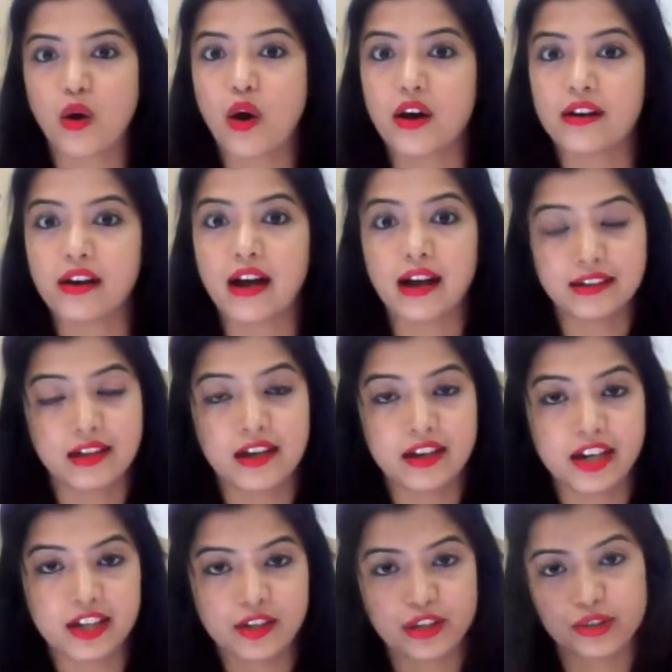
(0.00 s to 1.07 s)
or other
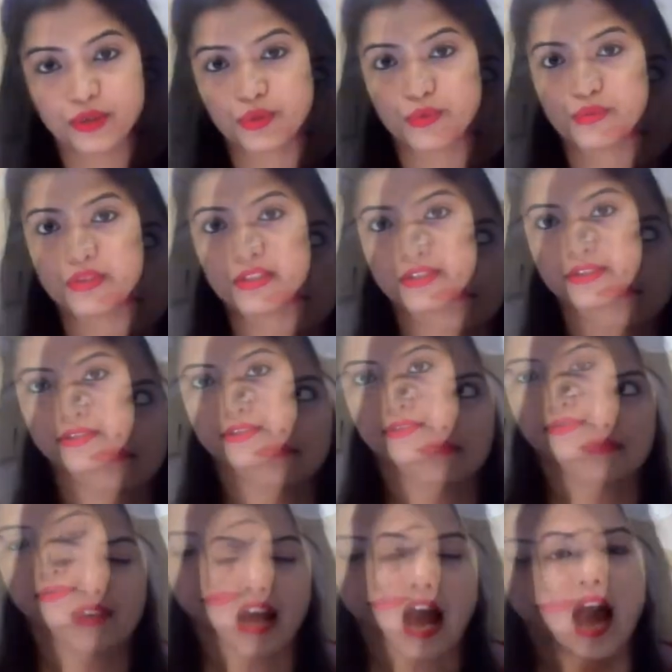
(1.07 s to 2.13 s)
heating tools.
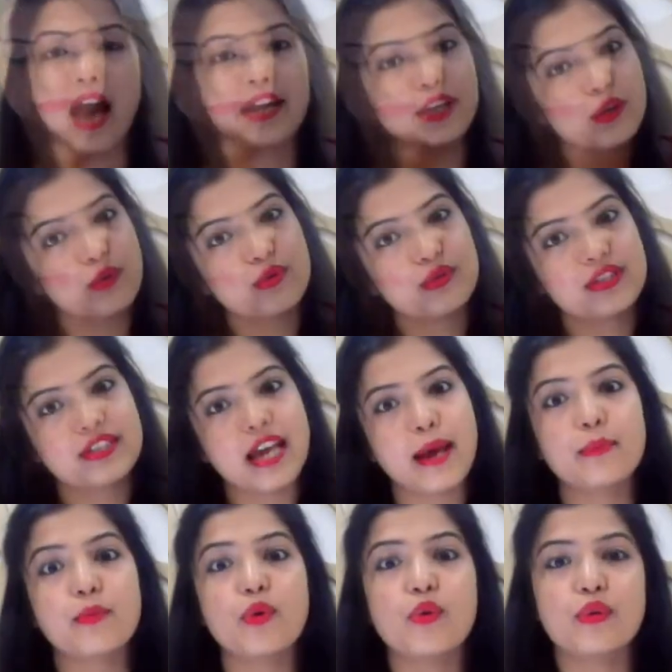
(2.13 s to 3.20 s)
I use
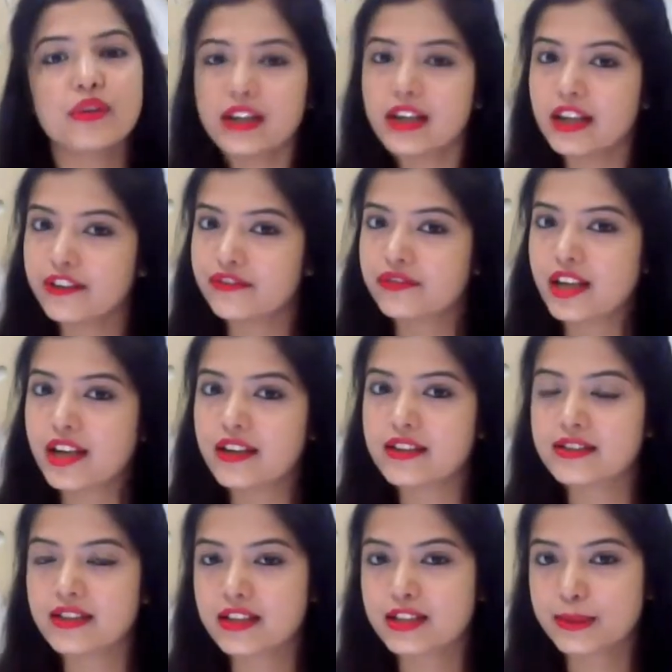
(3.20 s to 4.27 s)
them only if
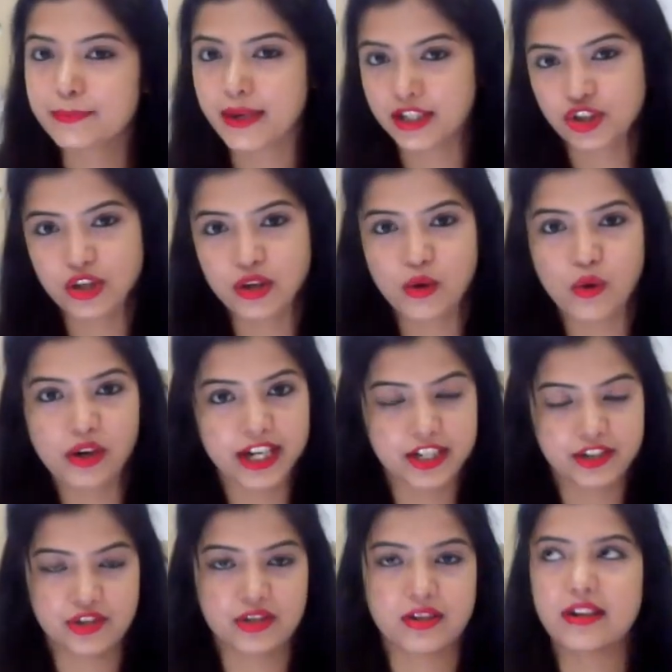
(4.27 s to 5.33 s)
there is a special
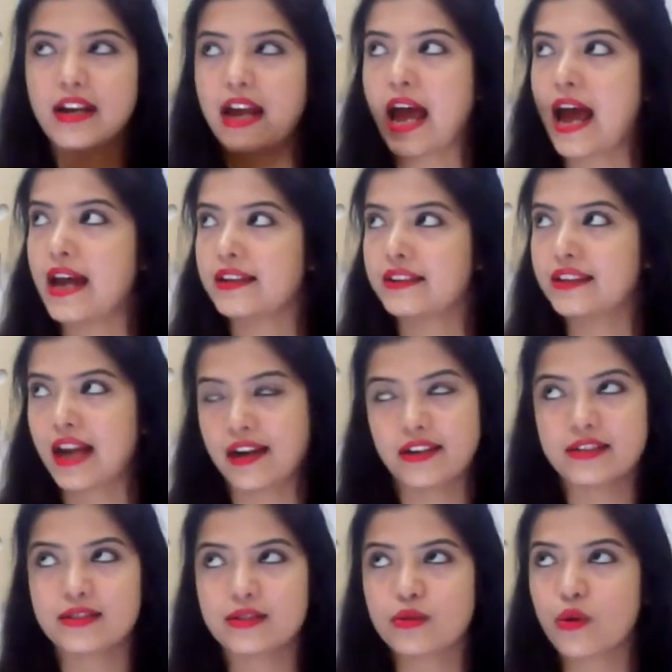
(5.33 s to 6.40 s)
occasion, and that
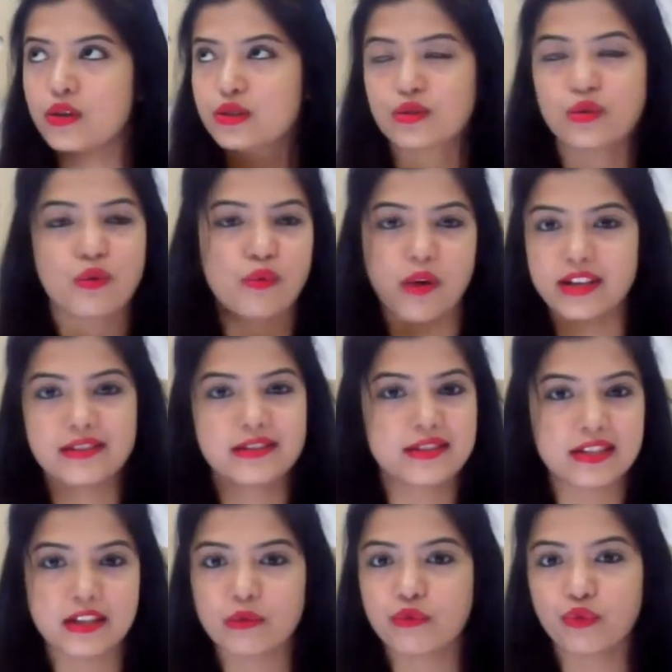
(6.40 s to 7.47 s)
is also once
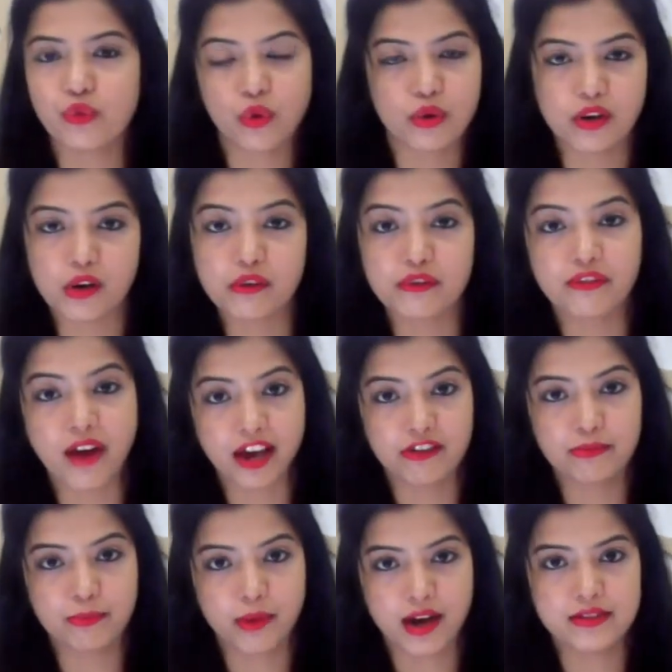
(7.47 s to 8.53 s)
in 4 or
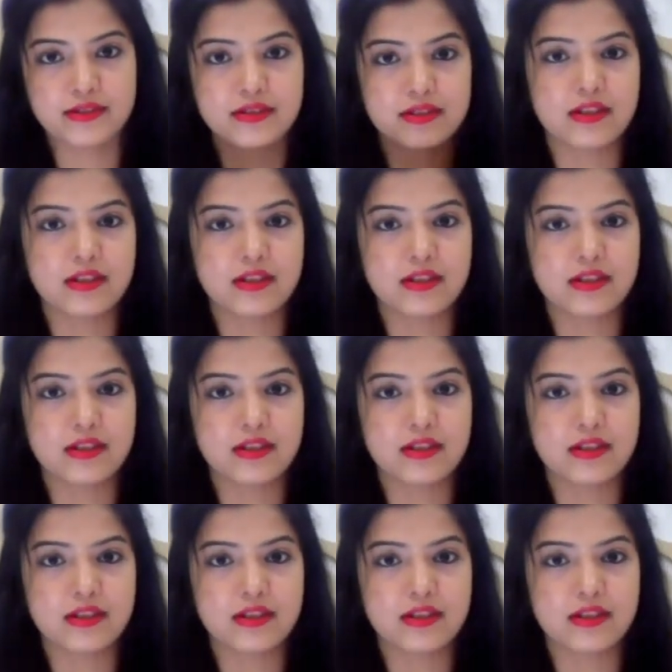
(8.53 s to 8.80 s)
5 months.